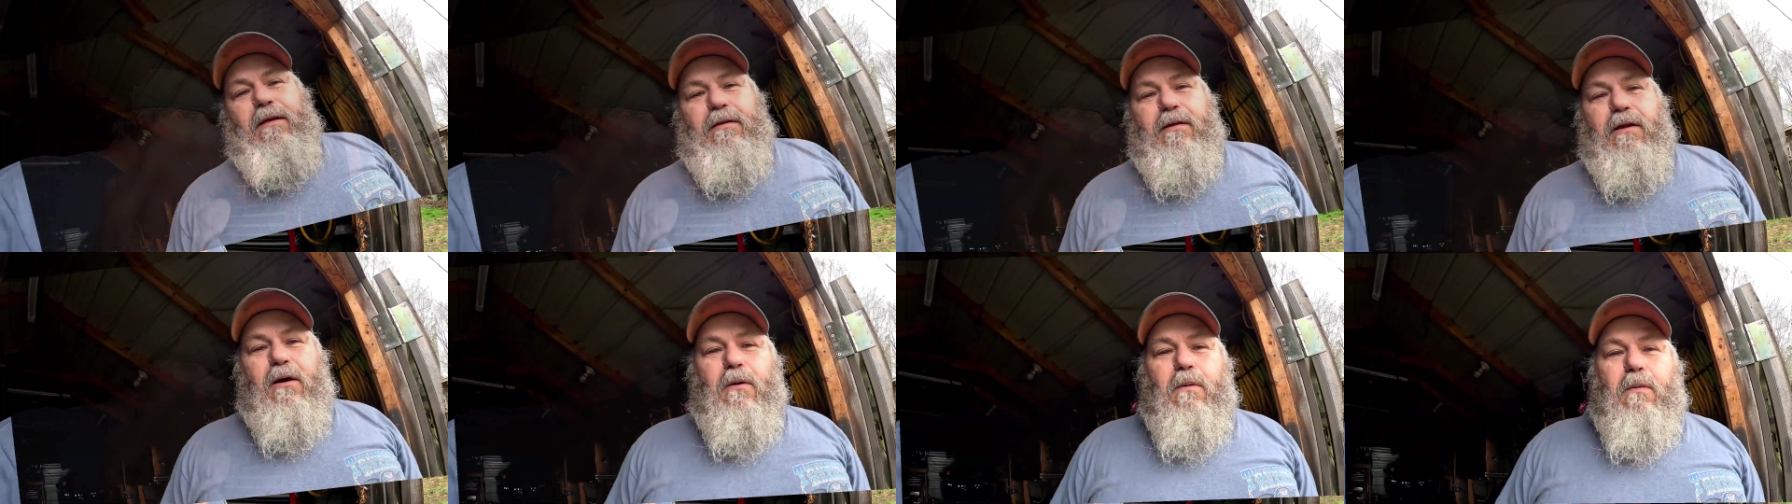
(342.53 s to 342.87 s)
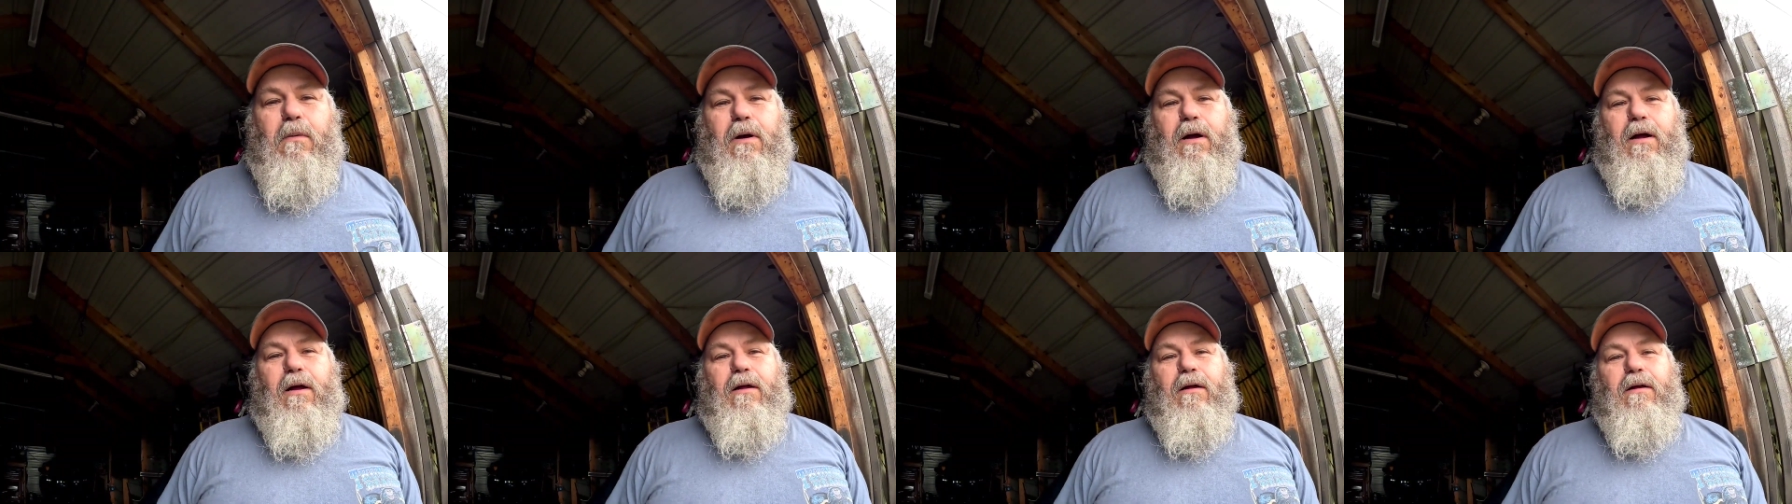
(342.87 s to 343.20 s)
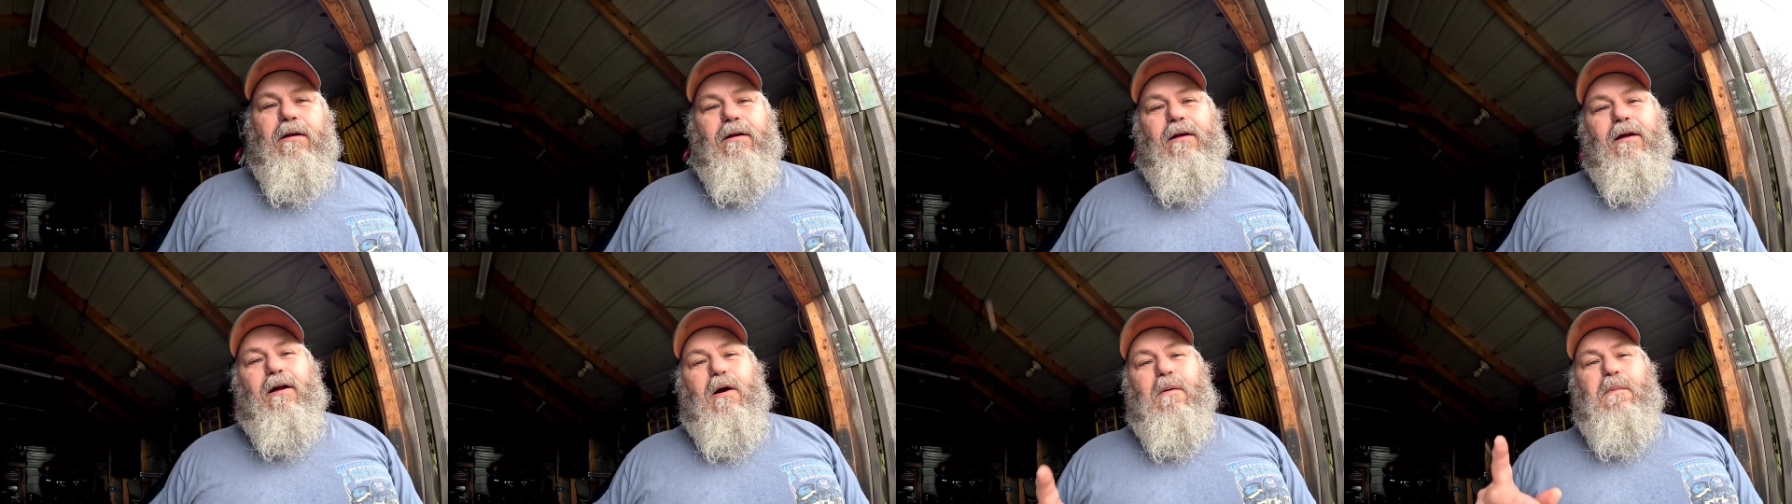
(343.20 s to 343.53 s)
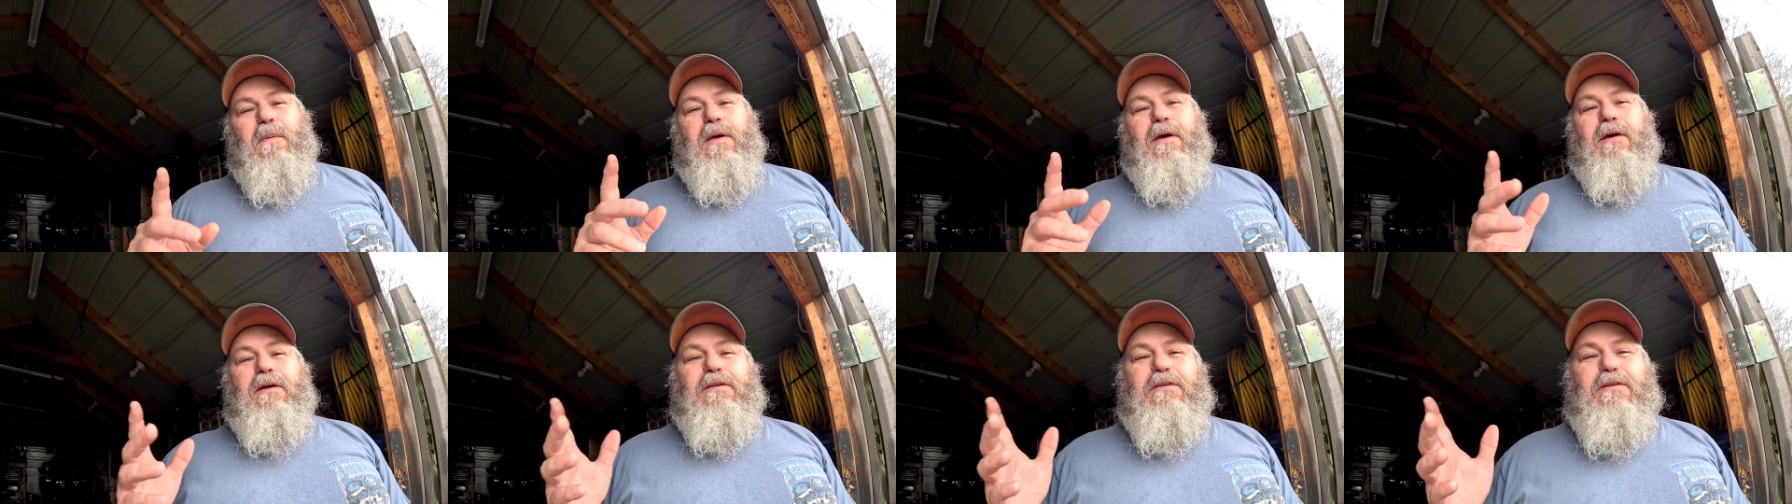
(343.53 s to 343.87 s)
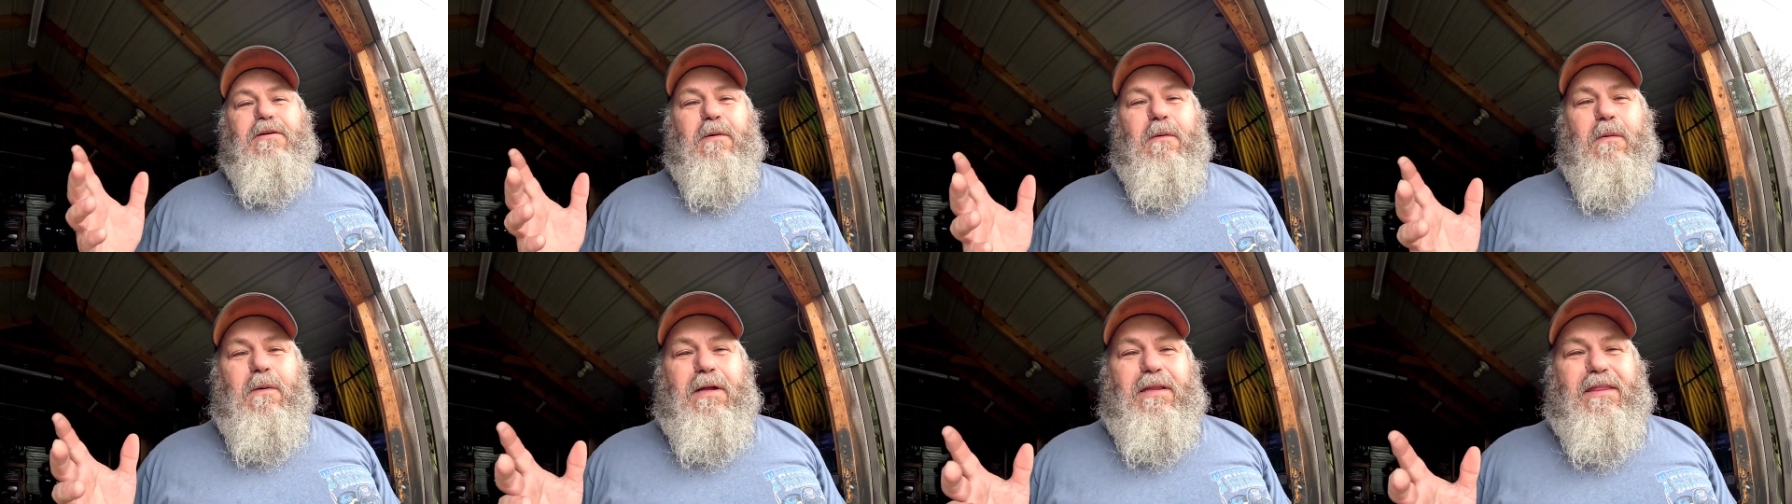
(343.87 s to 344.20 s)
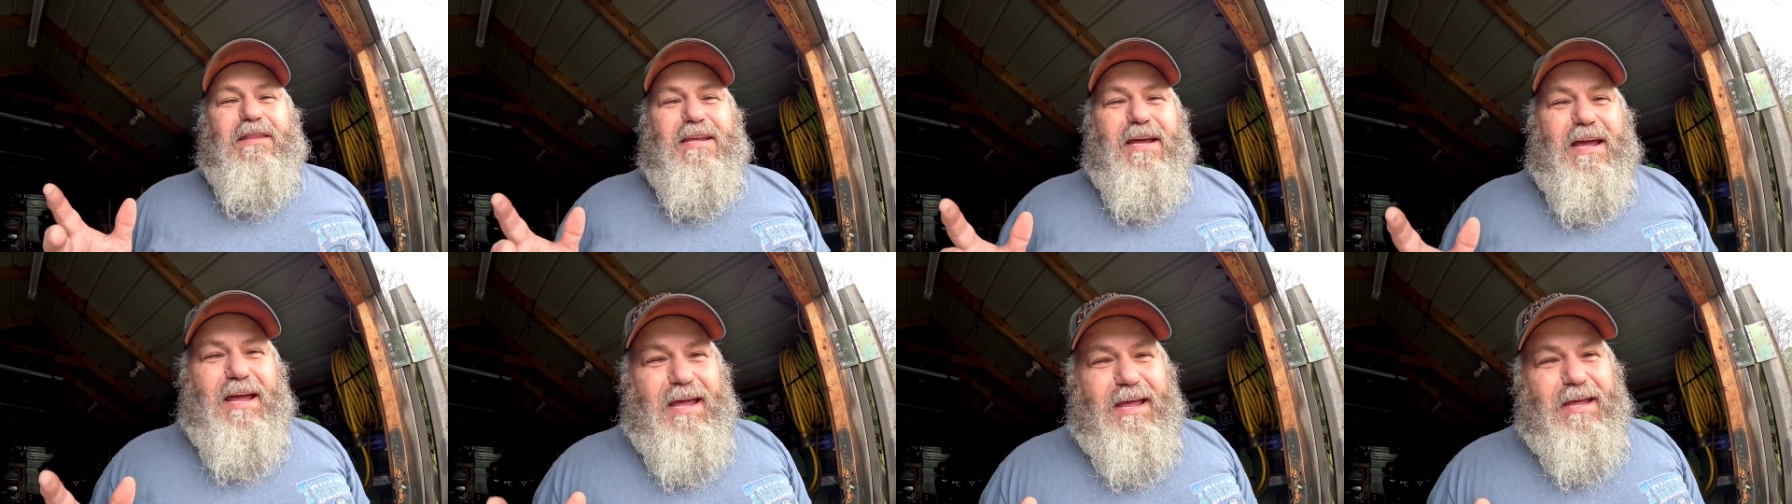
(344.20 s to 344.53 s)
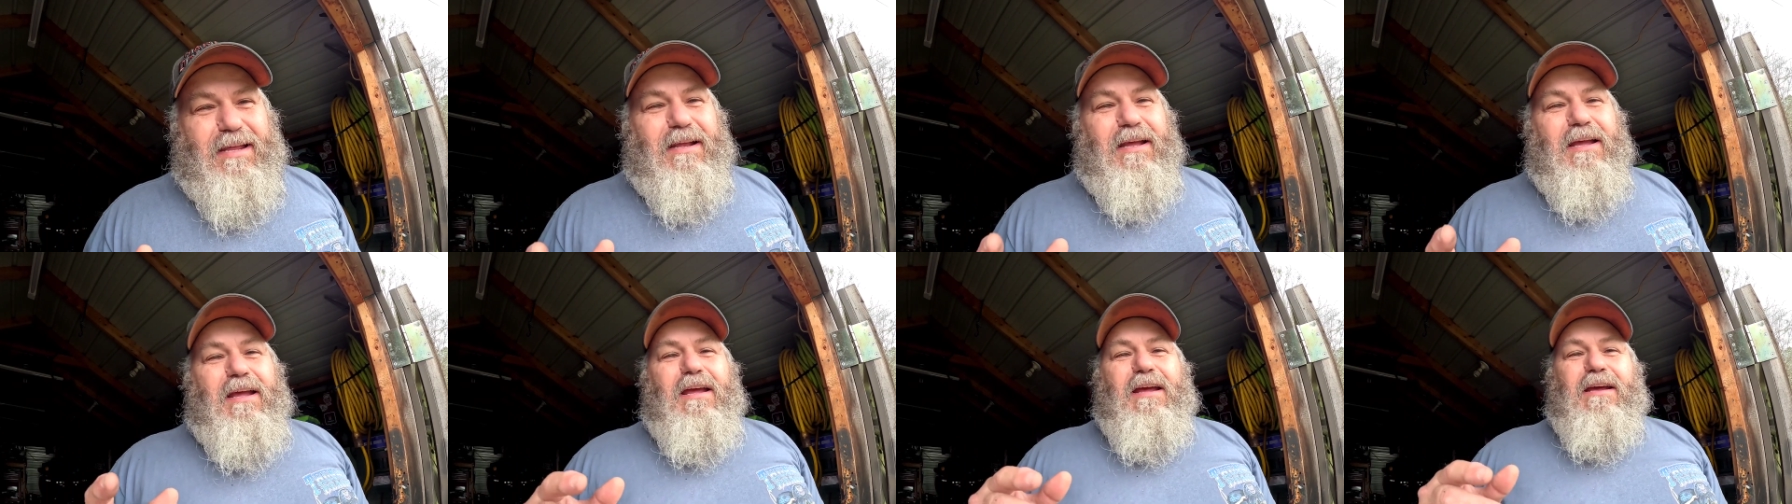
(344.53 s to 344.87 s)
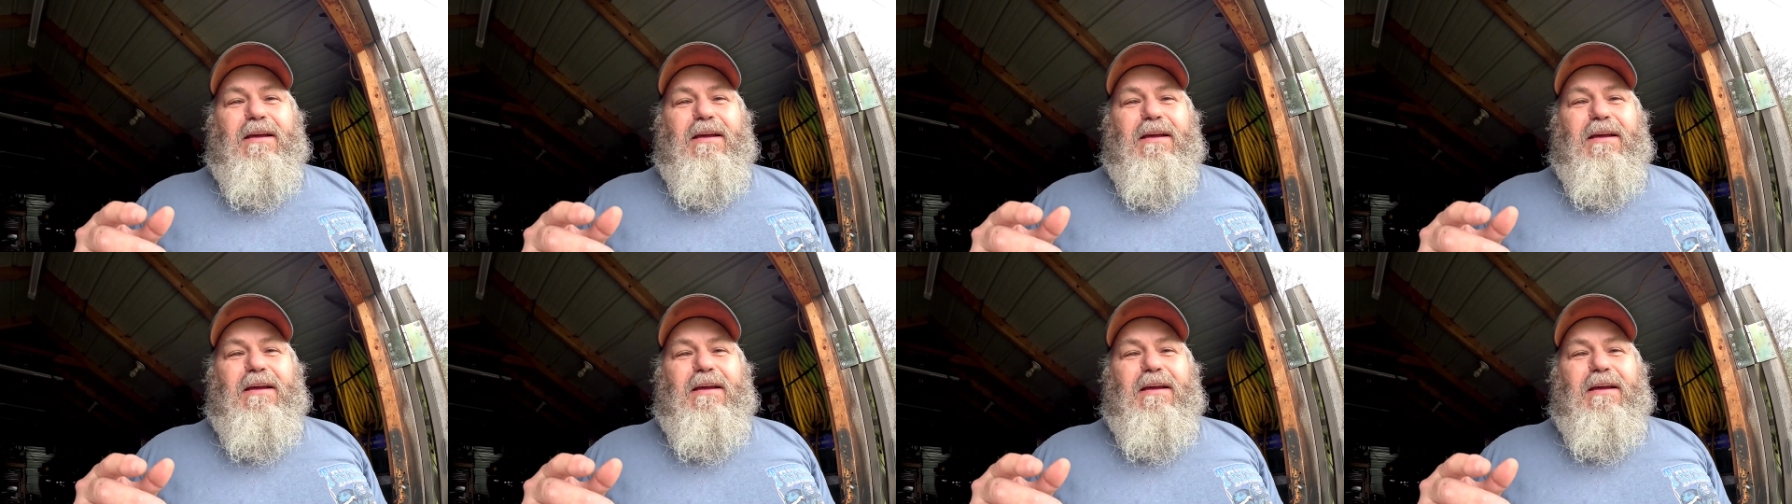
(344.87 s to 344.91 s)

So, uh, hope you enjoyed that